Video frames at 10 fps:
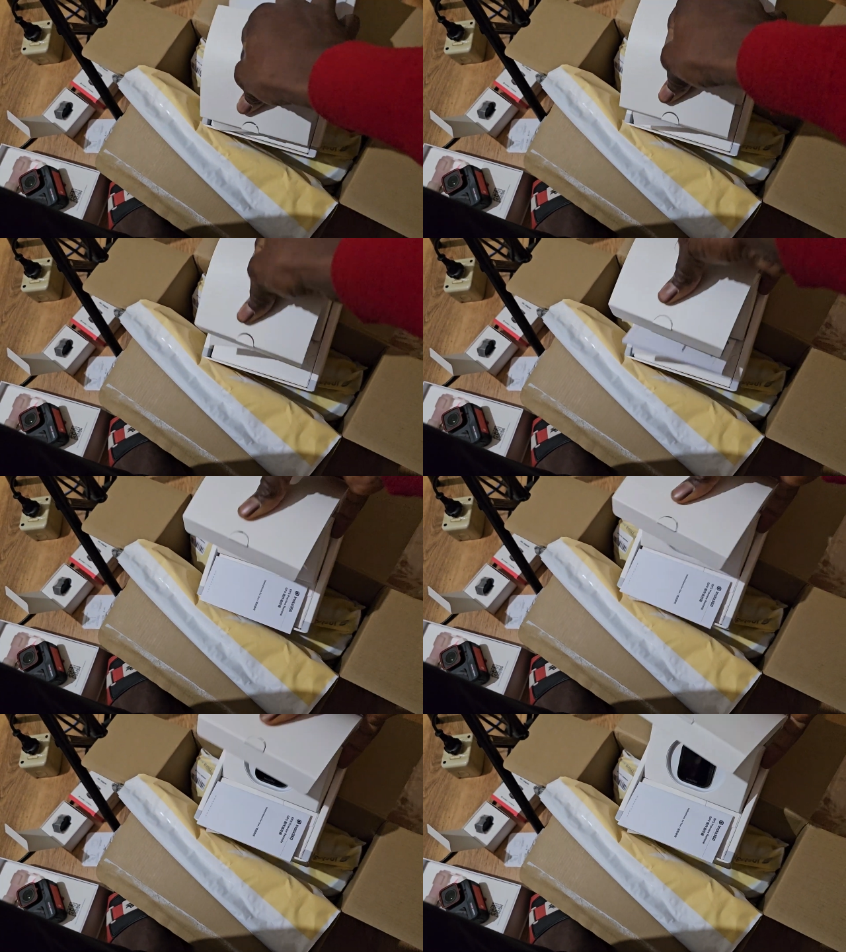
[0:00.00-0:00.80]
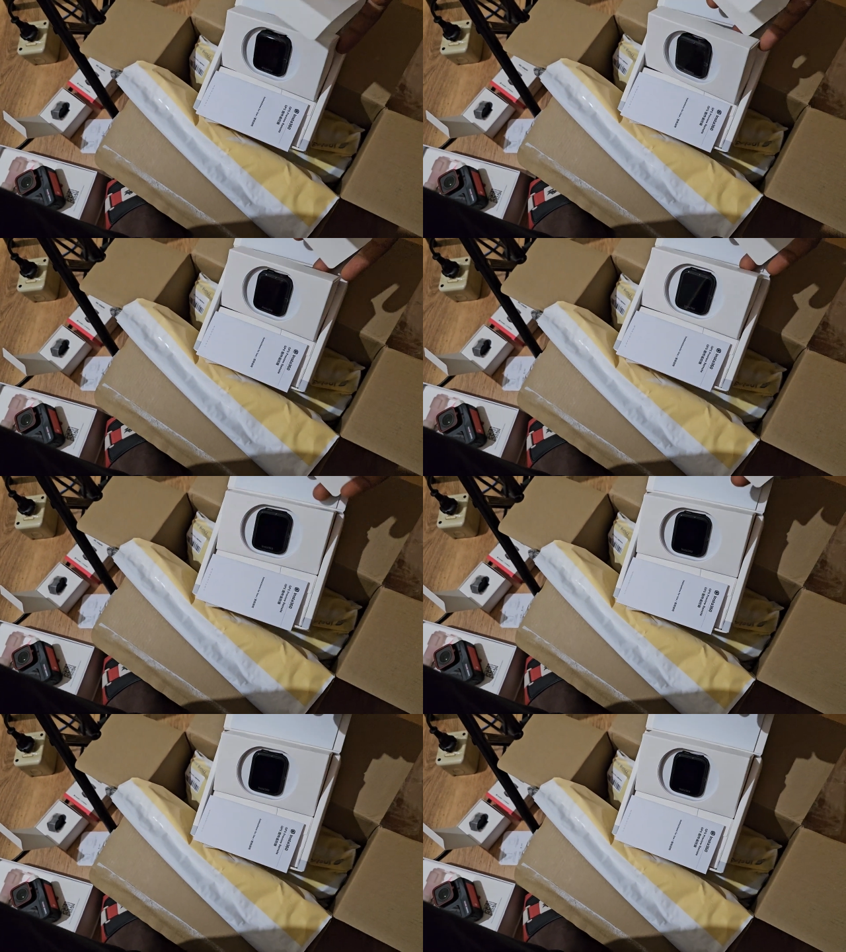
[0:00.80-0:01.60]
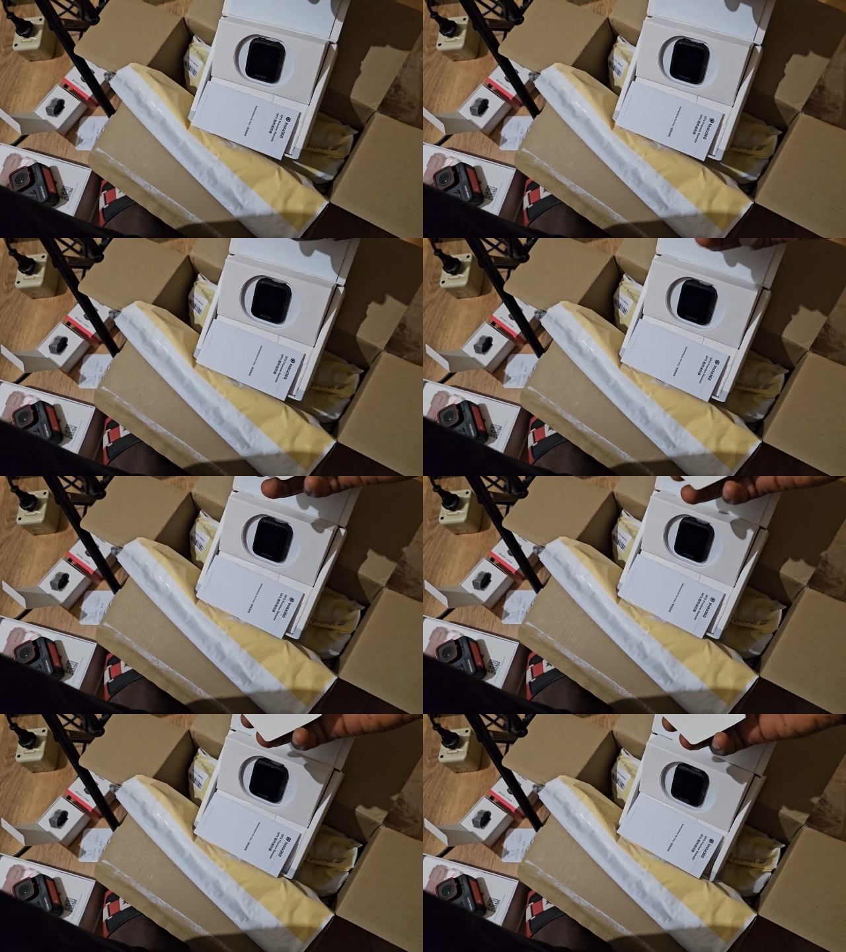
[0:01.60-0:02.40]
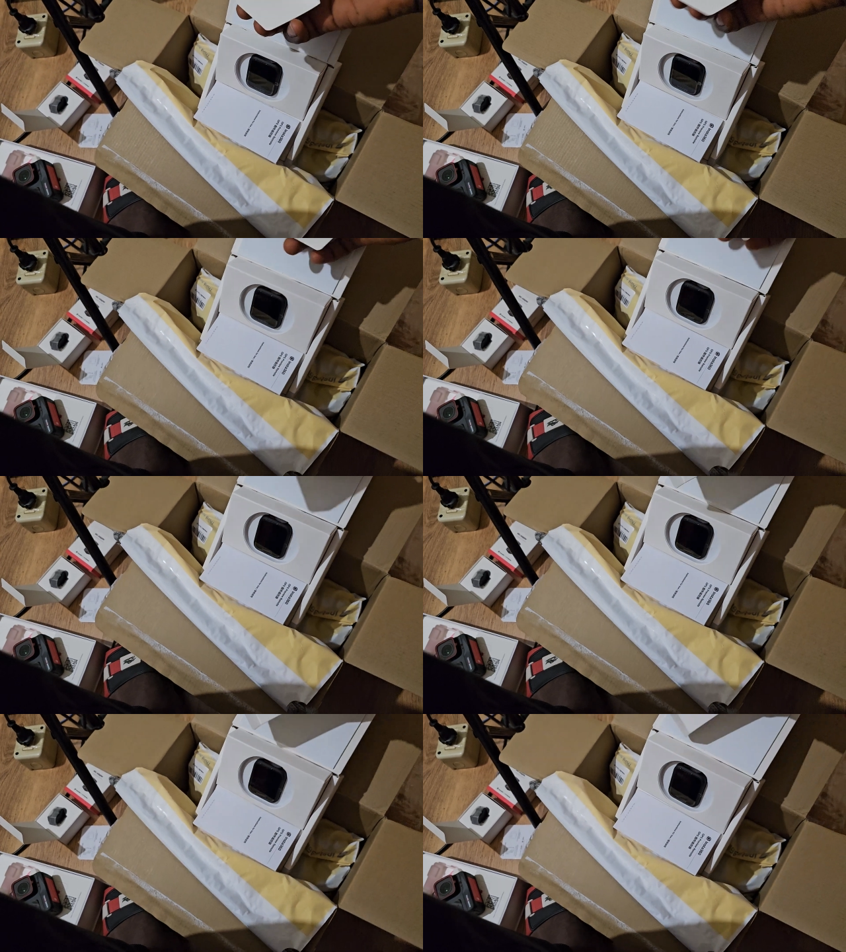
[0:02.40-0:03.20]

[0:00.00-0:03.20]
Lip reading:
Nobody's mouth can be seen.